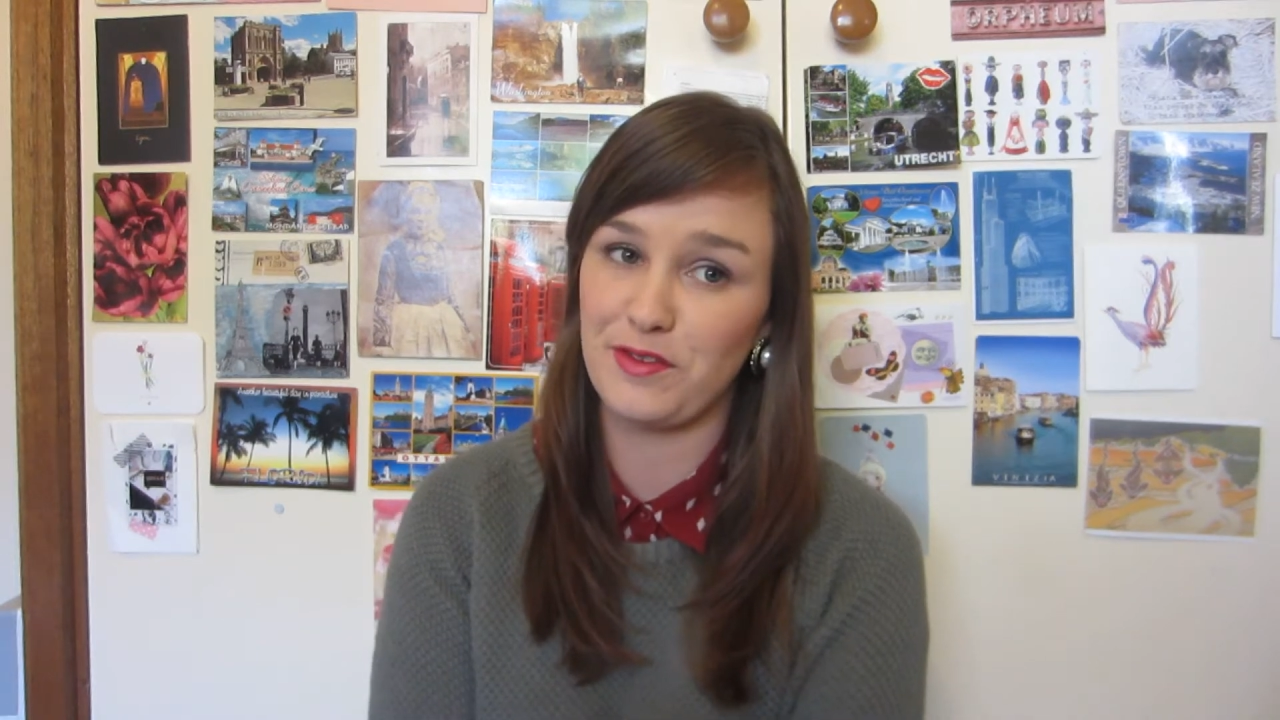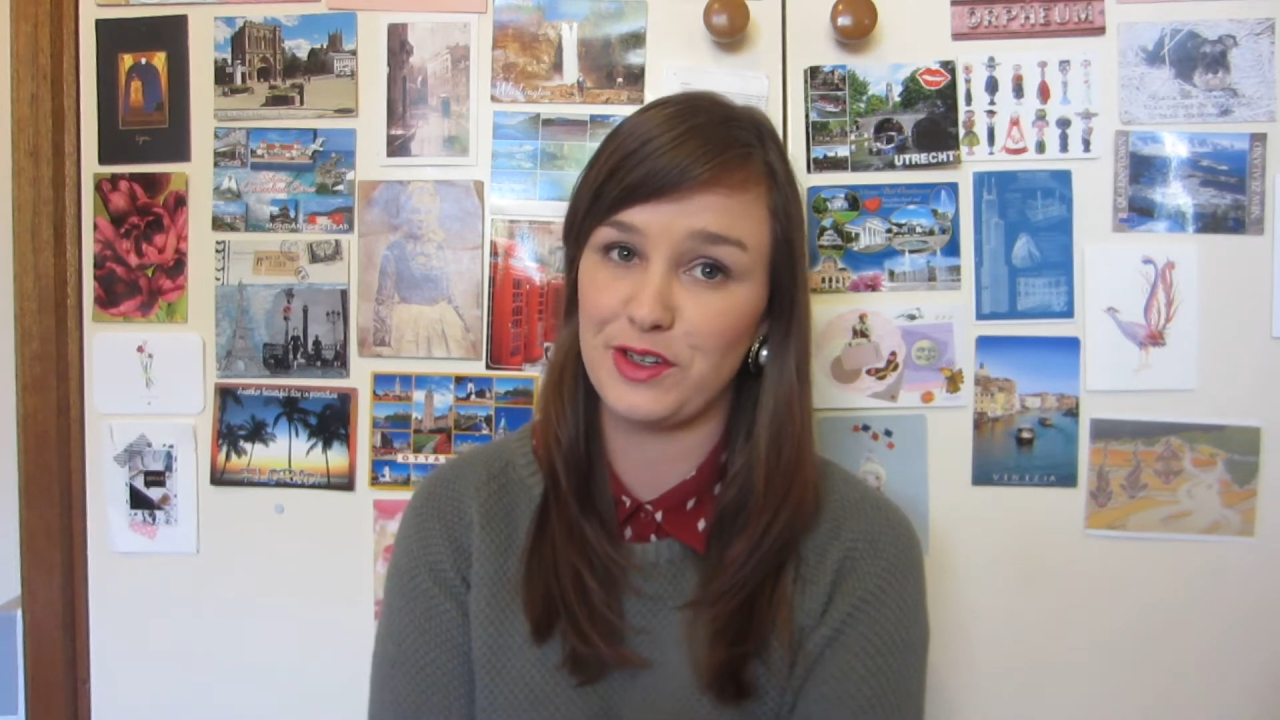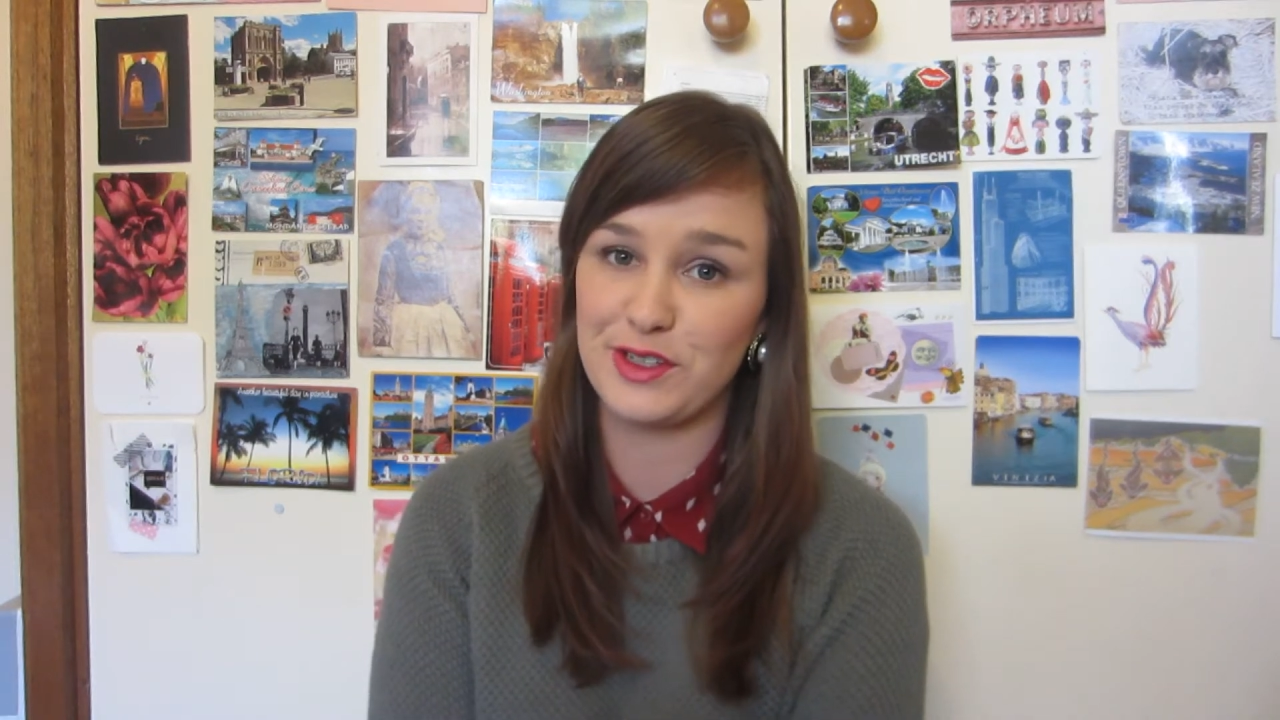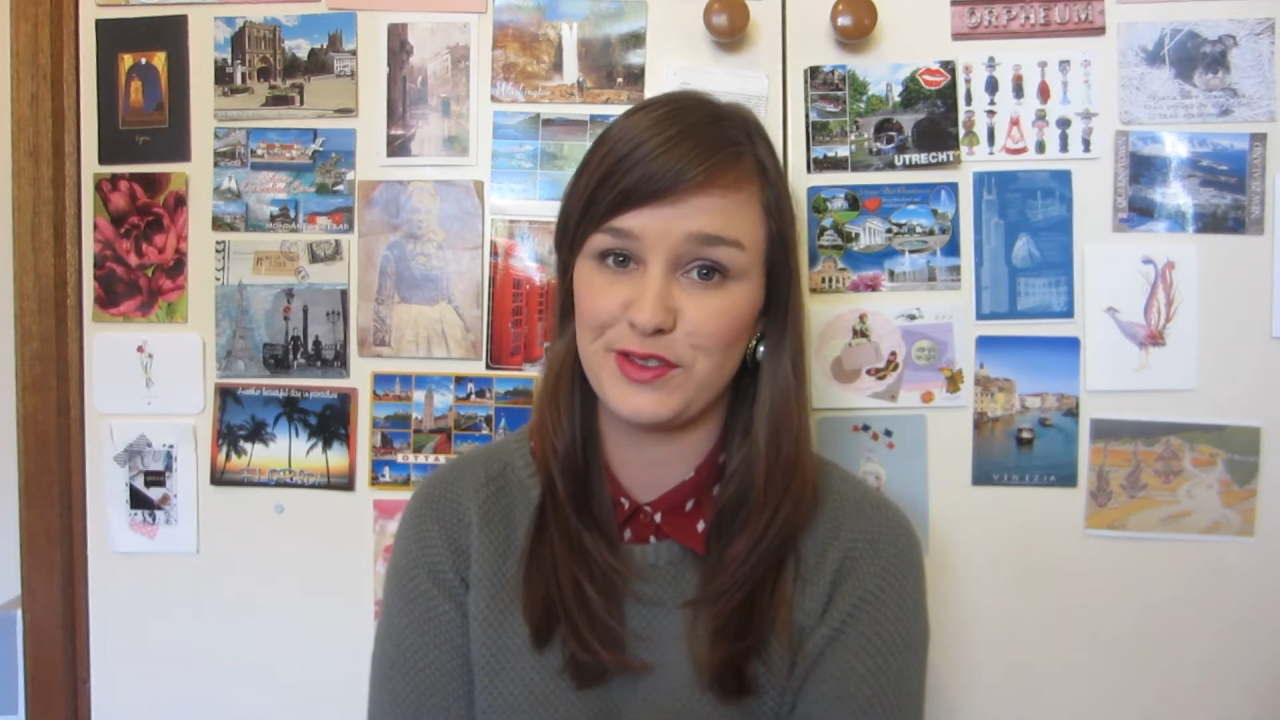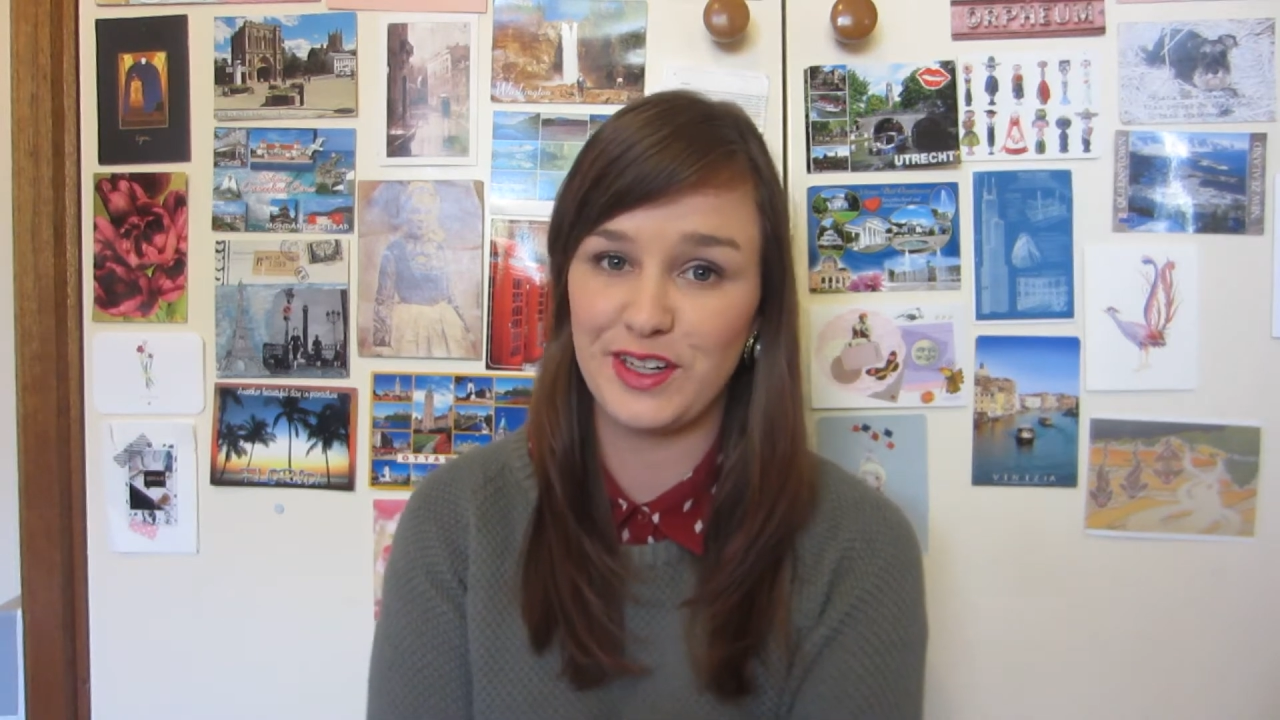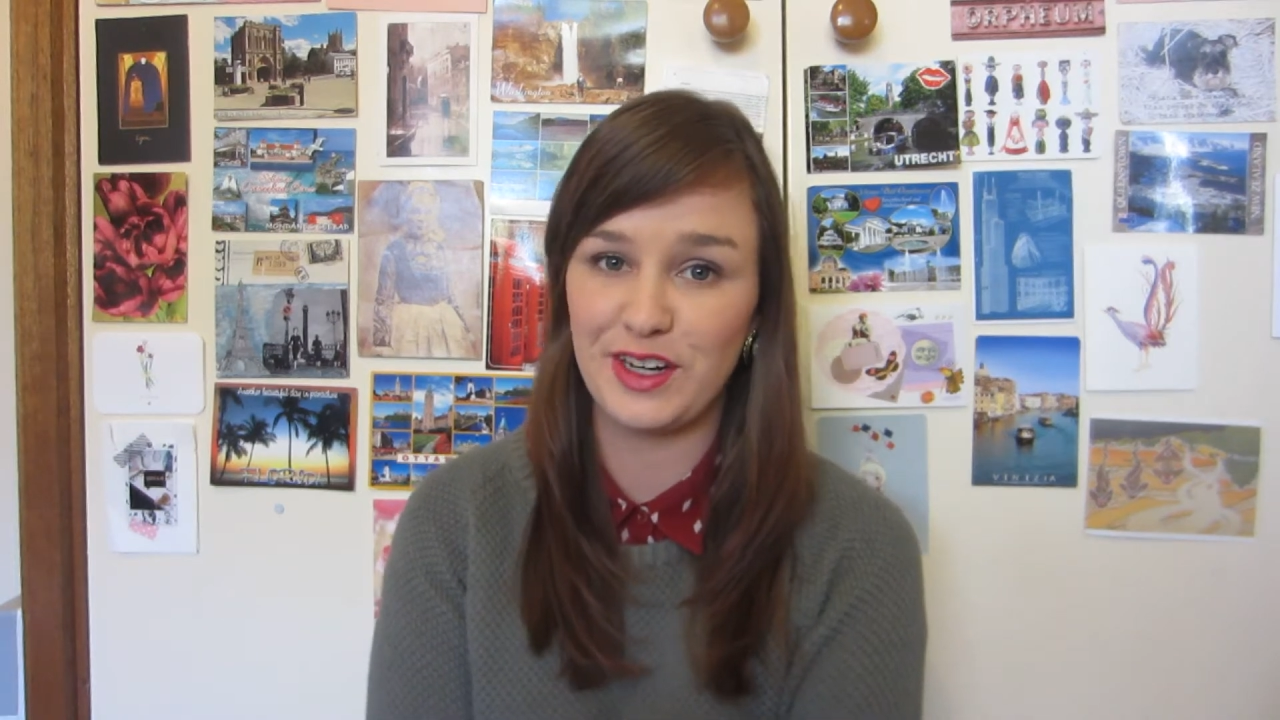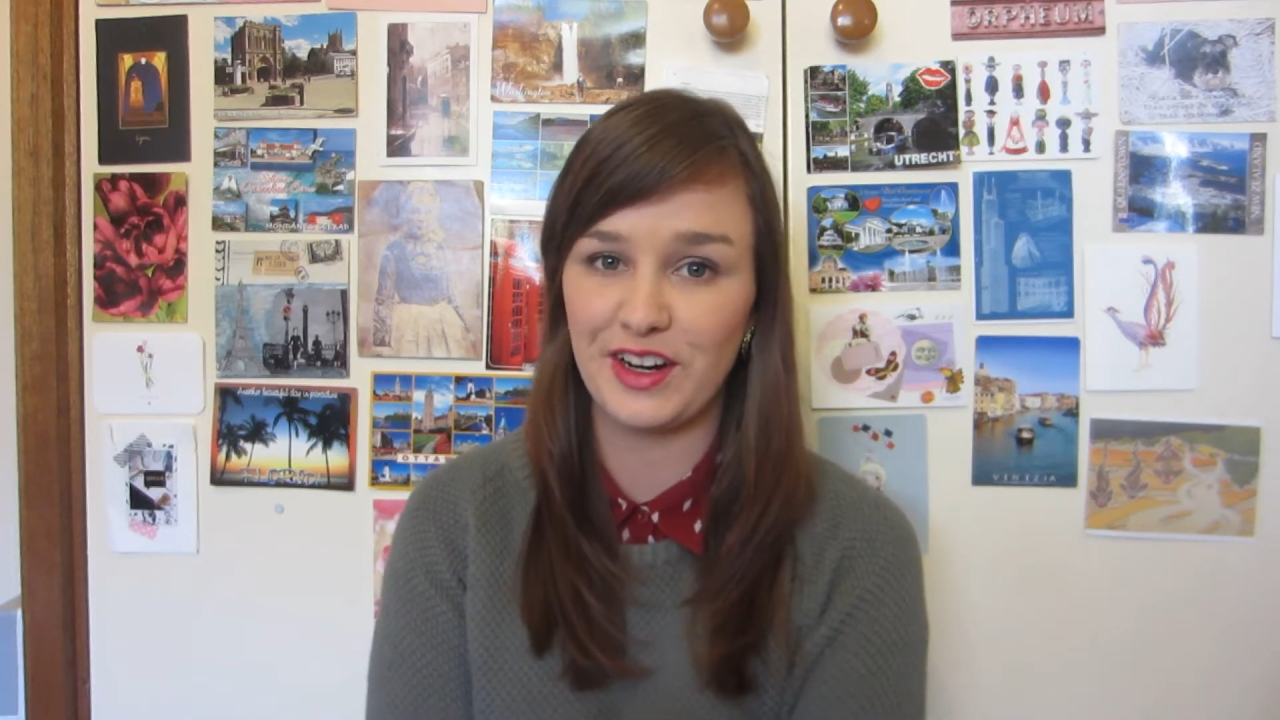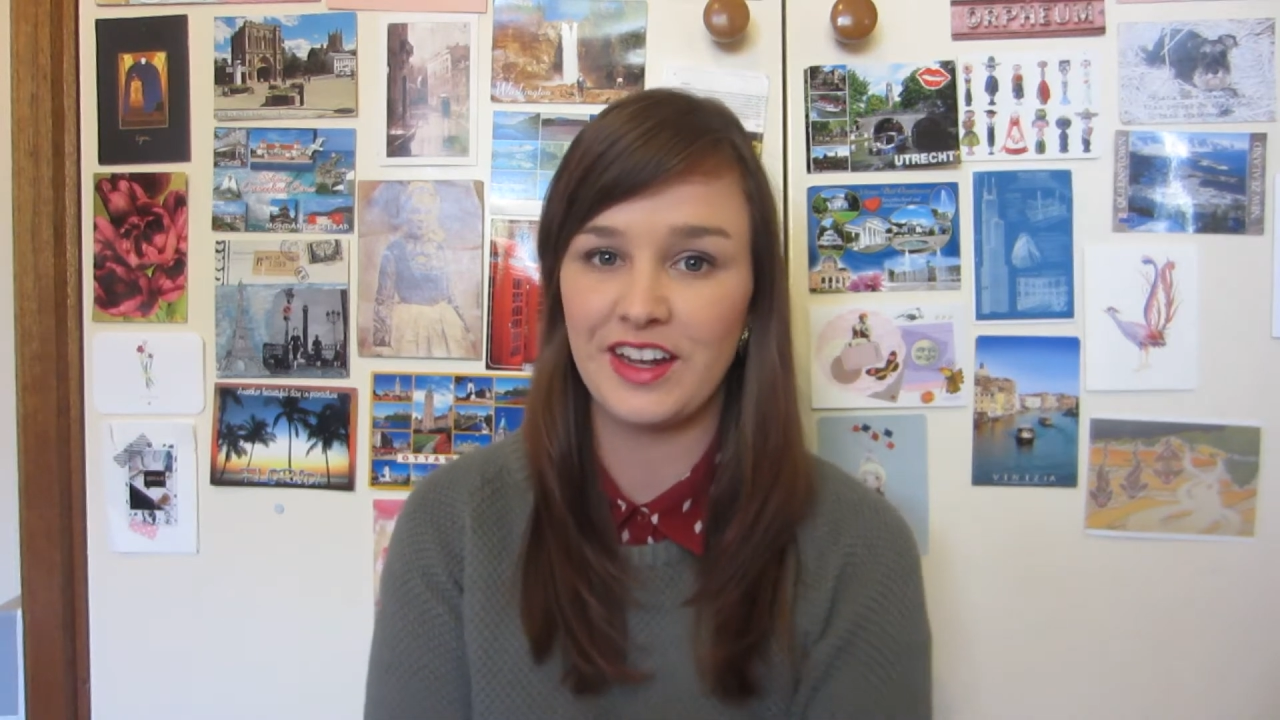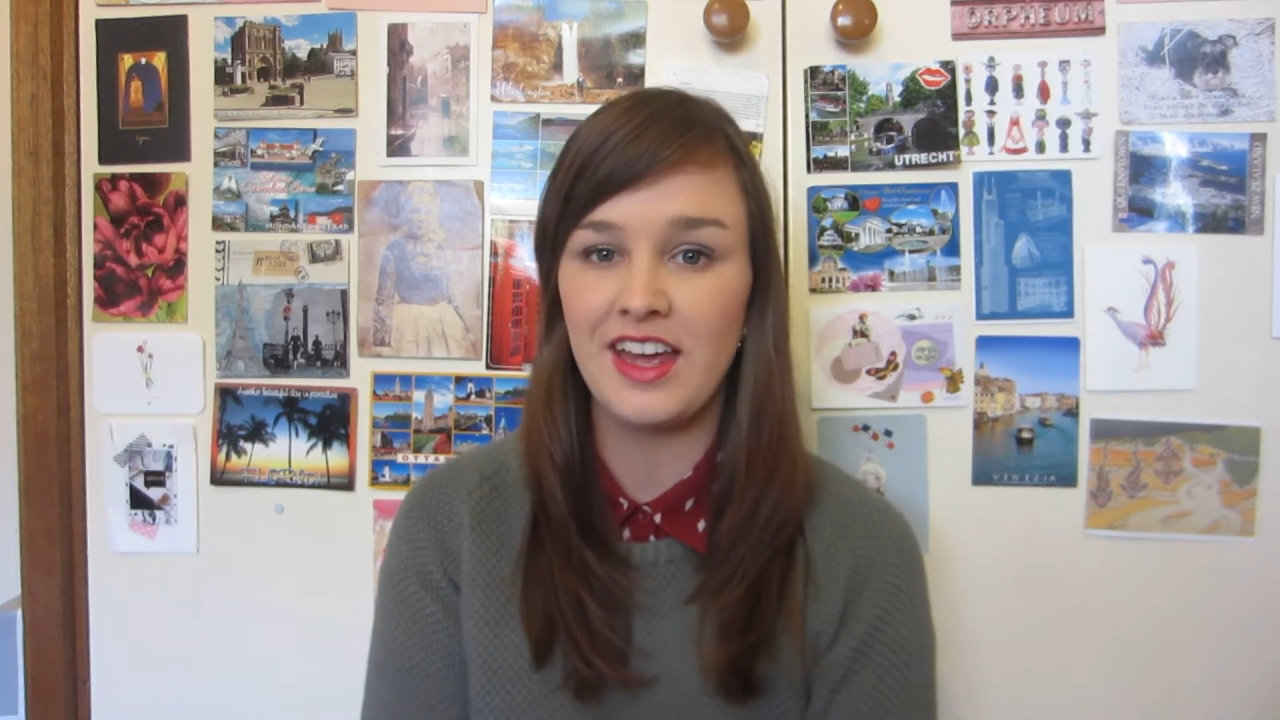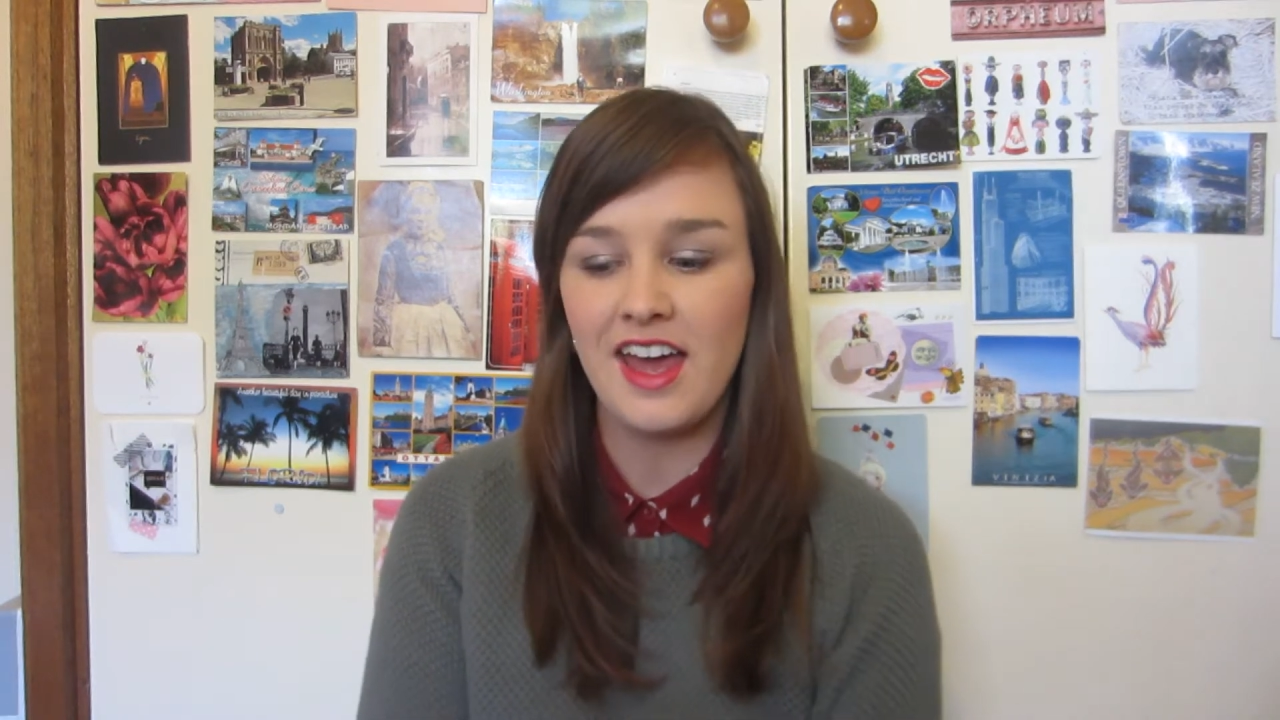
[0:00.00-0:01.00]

first video.